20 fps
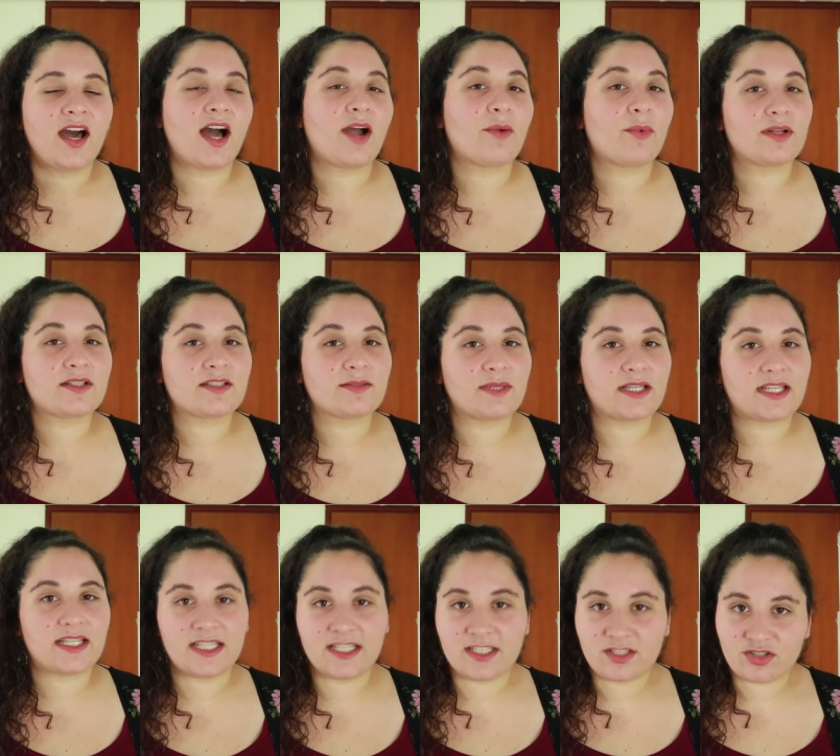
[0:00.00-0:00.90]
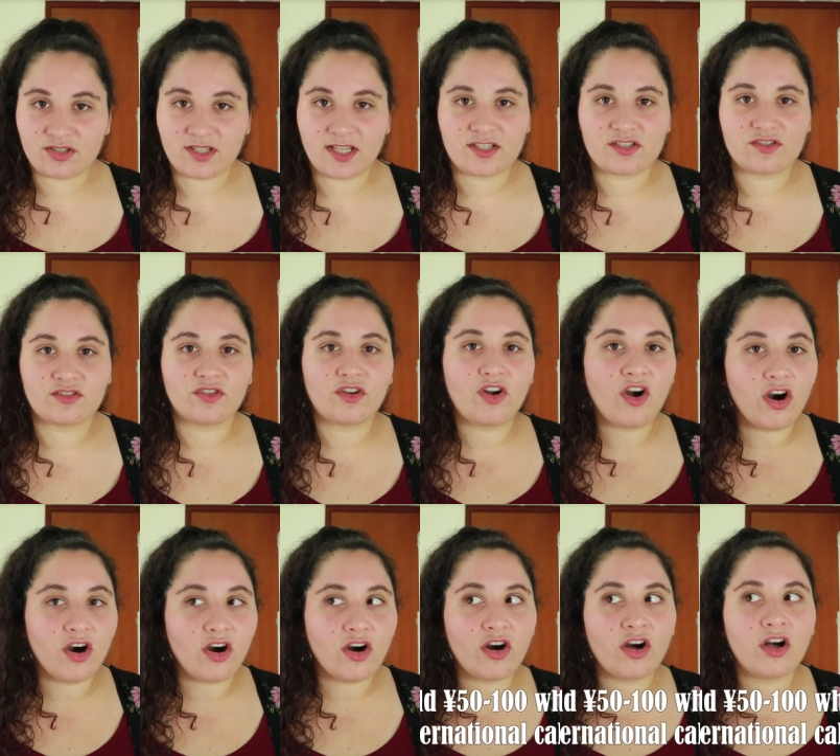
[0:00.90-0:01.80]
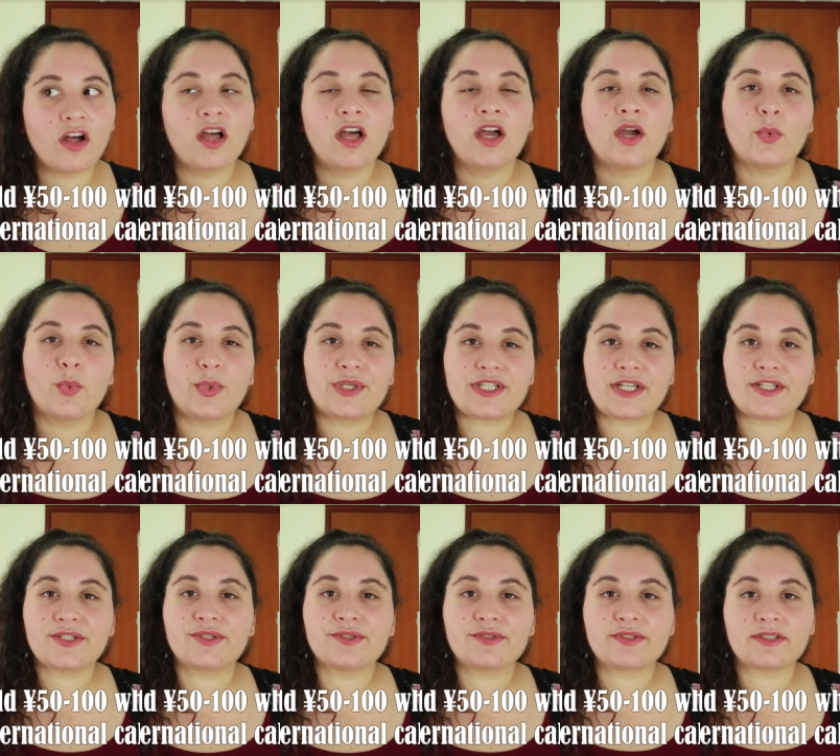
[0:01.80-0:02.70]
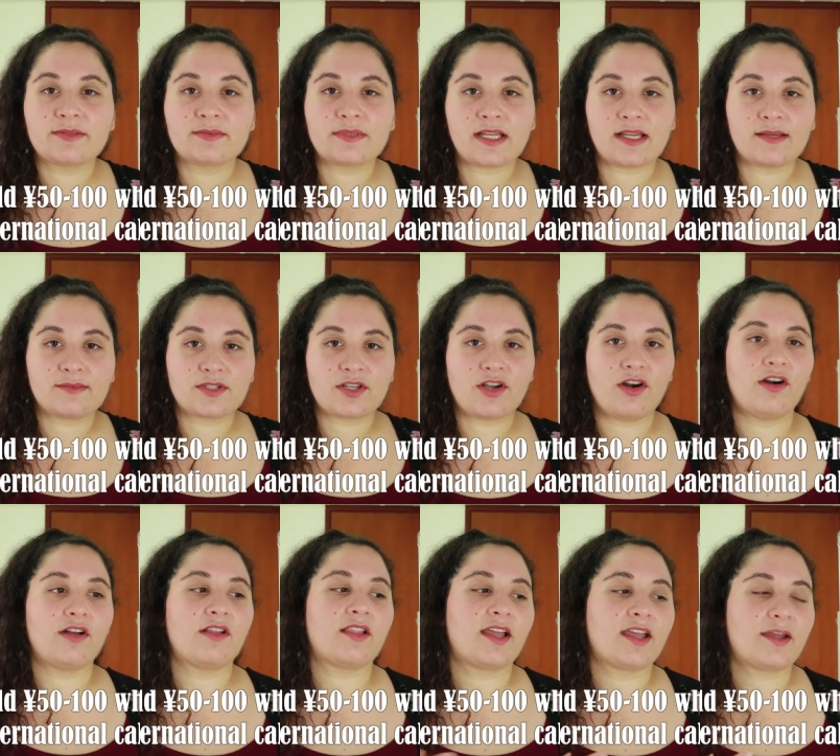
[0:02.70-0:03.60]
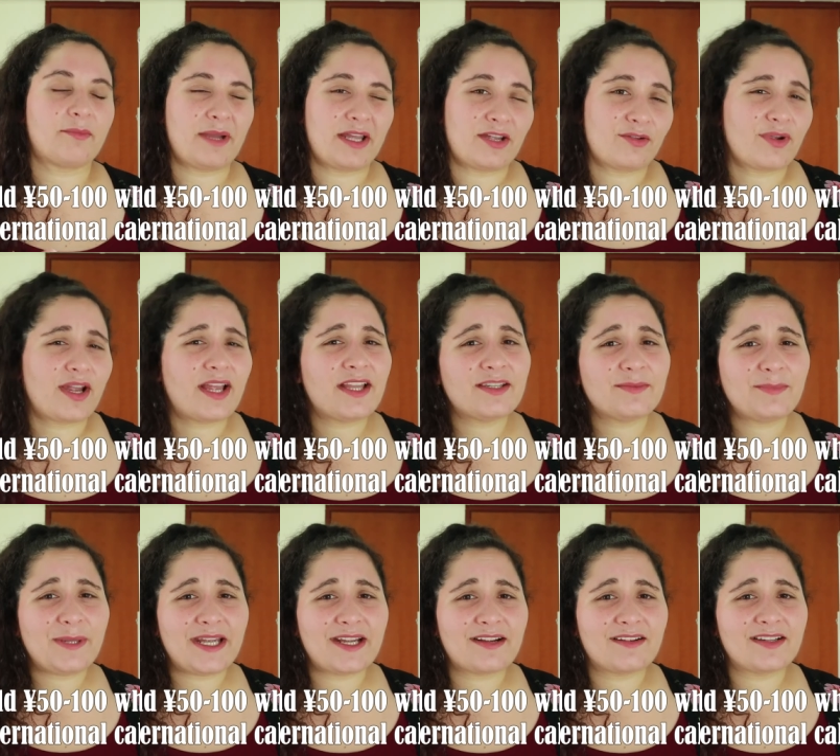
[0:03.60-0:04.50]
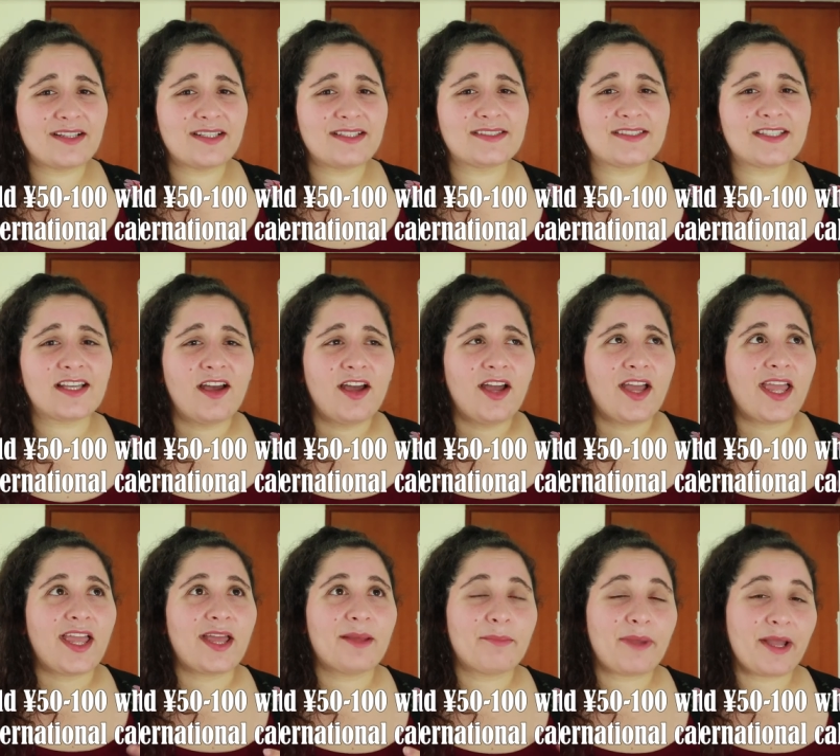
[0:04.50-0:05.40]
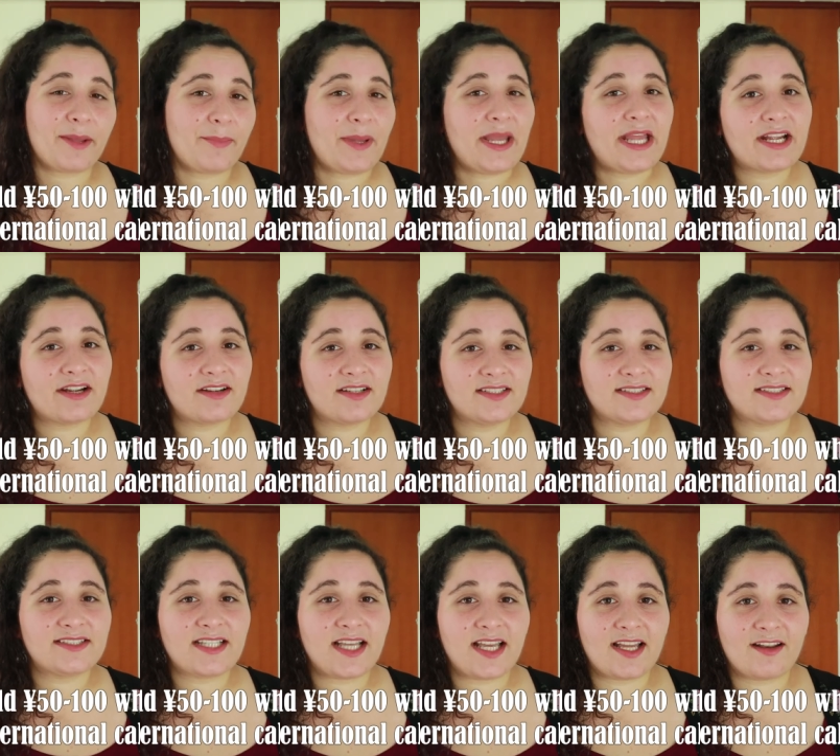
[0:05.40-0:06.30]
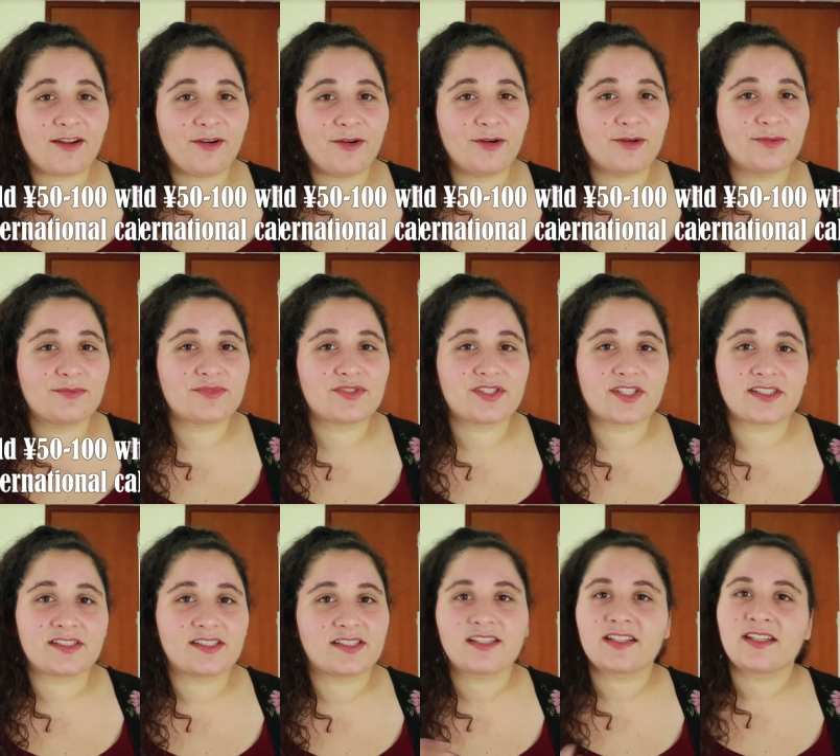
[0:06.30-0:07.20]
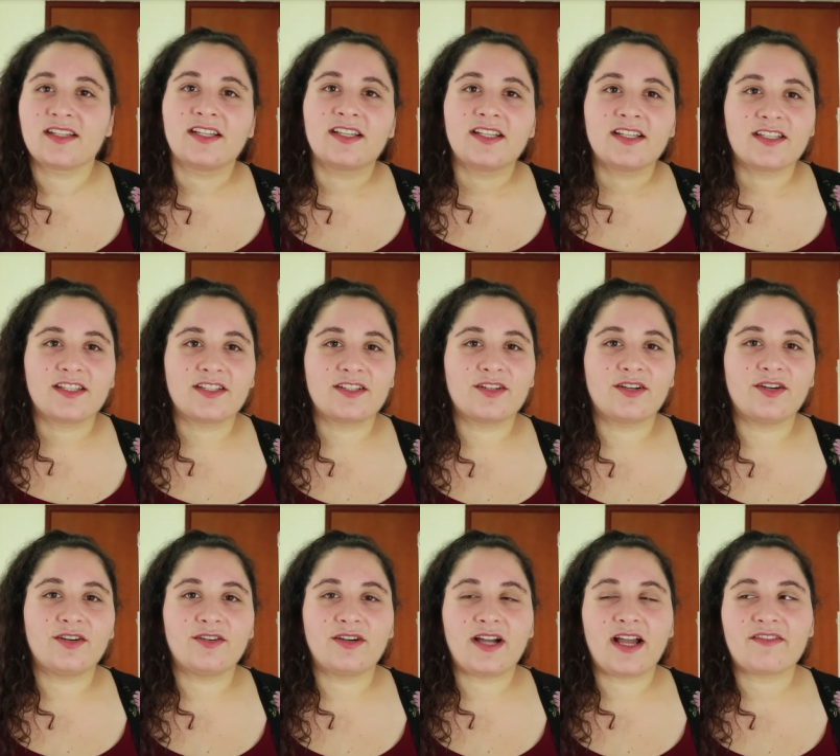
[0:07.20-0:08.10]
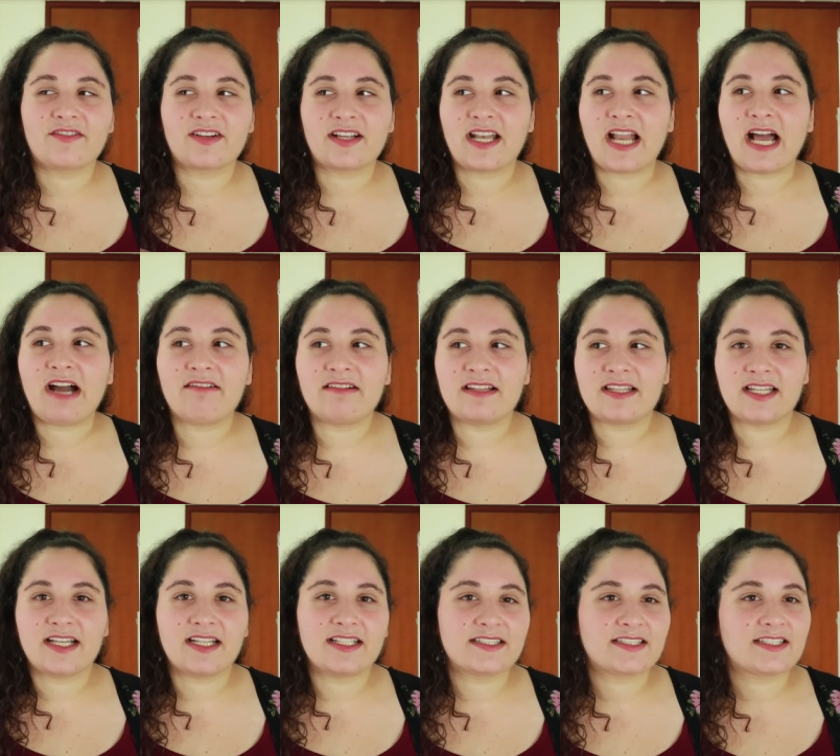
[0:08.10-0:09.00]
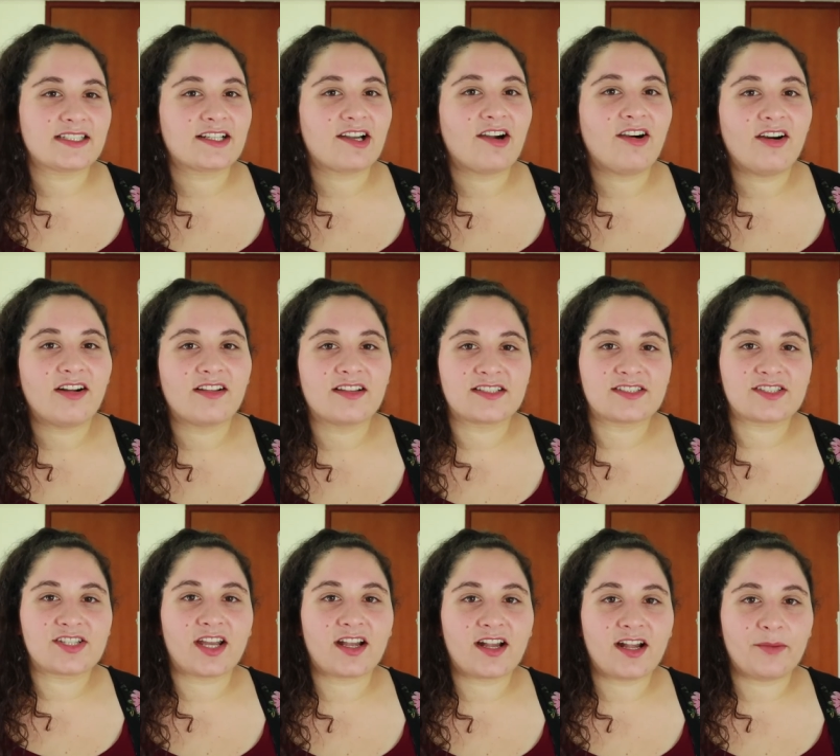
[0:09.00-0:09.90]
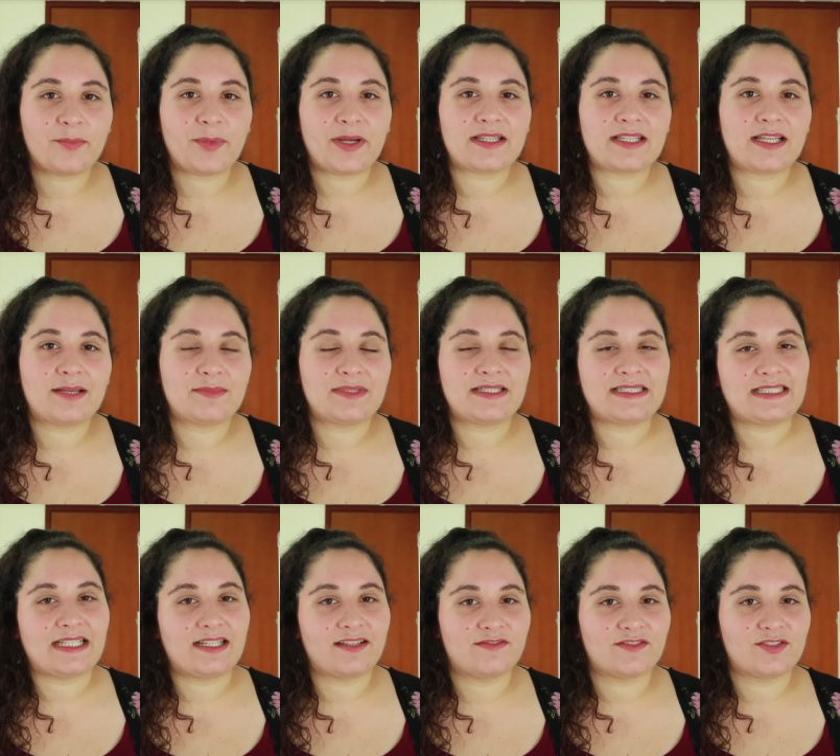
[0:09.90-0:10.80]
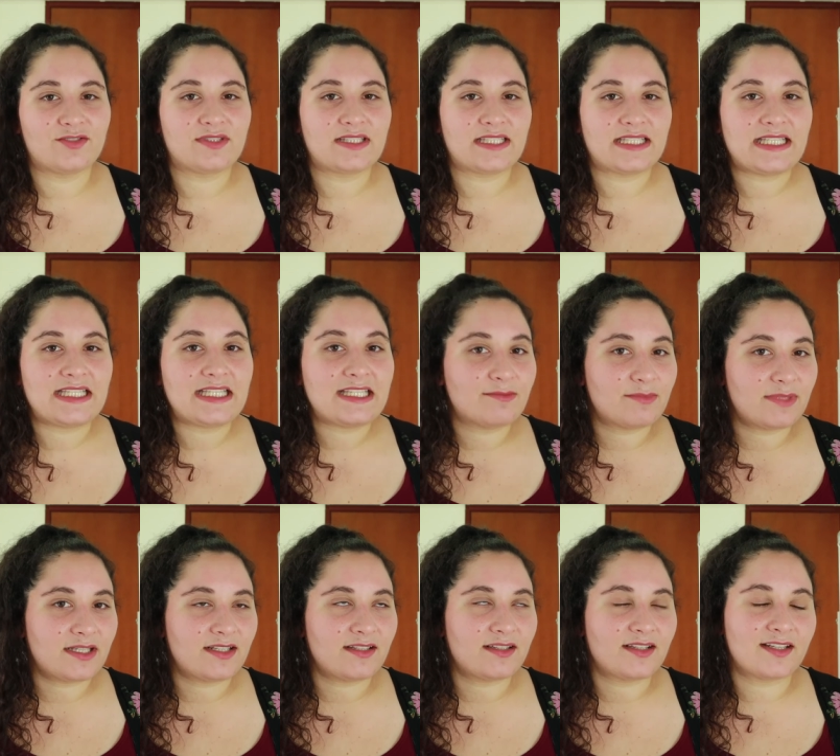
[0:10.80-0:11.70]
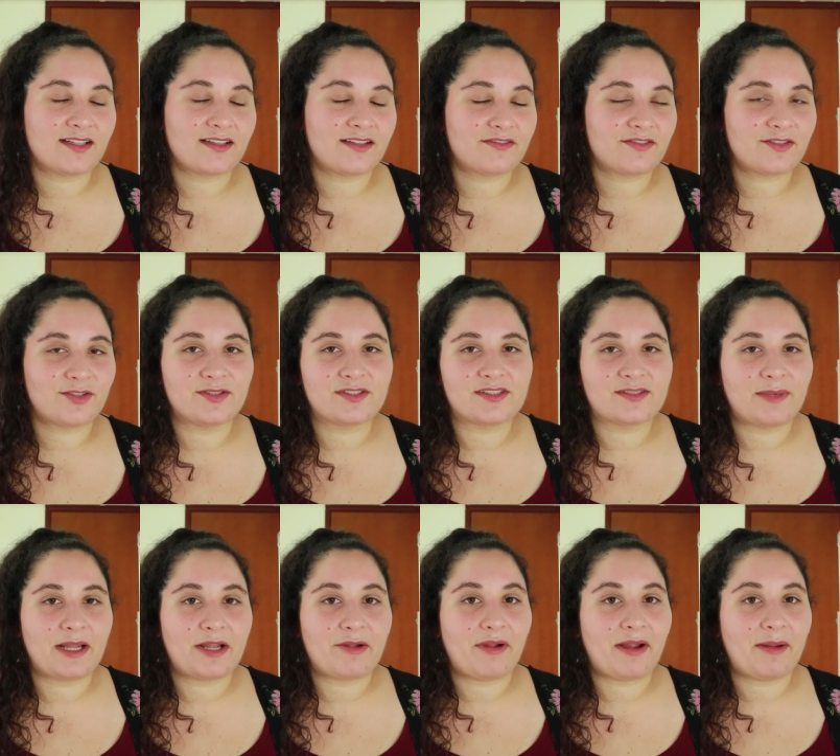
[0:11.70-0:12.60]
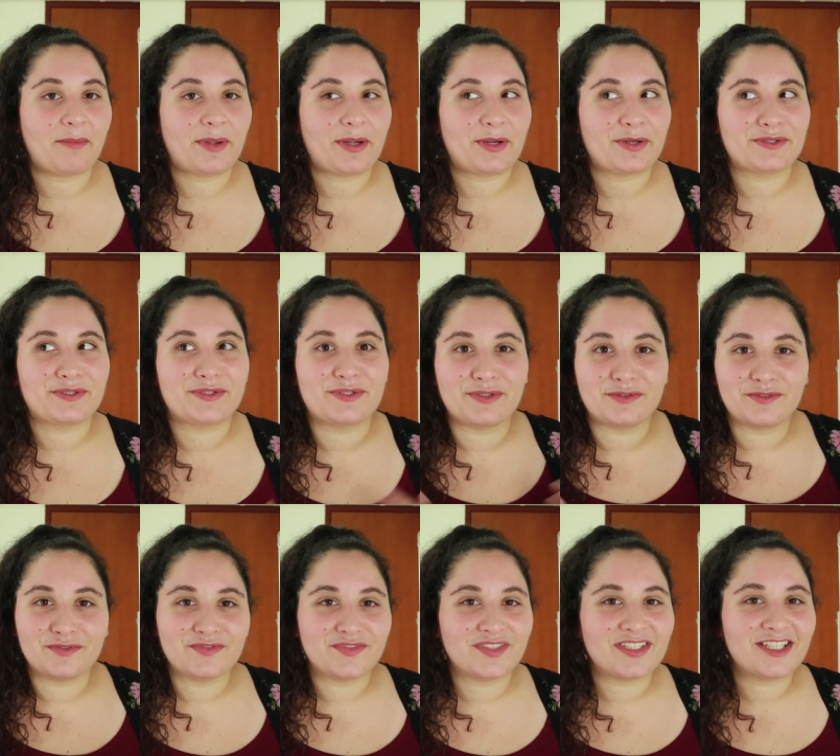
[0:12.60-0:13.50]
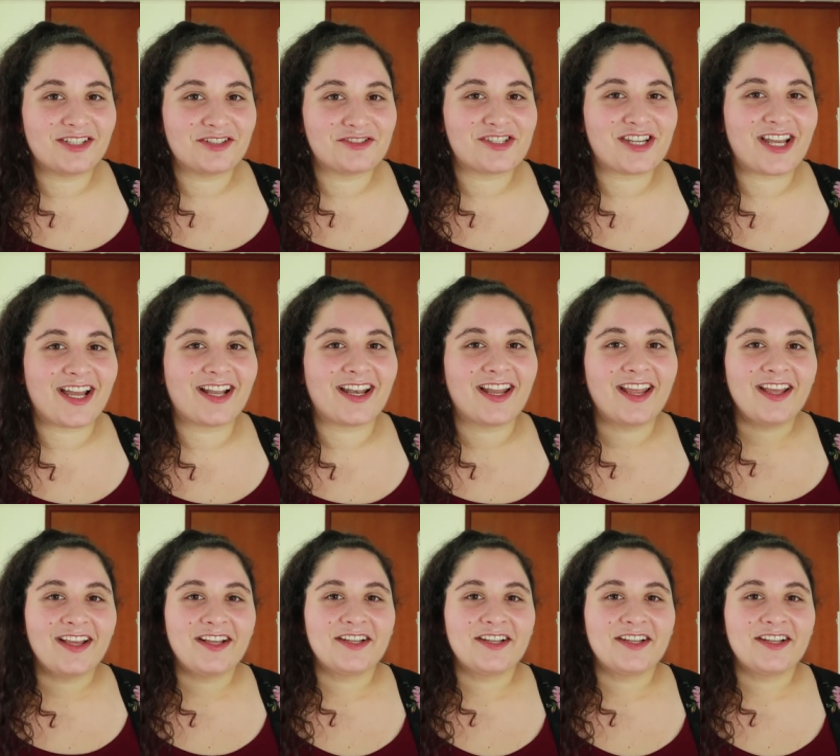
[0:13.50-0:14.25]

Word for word: I want to make an international call, which I do sometimes call like my grandparents and my parents at home just you know, every now and then to call and check up on them instead of using email. And of course, my grandparents don't video chat,